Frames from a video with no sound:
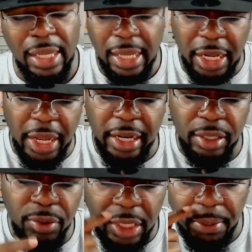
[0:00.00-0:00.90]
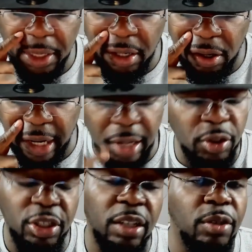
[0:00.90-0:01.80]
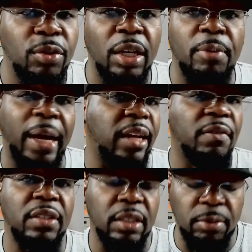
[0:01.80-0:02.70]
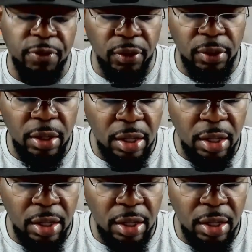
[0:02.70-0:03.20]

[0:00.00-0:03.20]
They had a newcomer called, I don't know if she's a newcomer, but I never seen her before.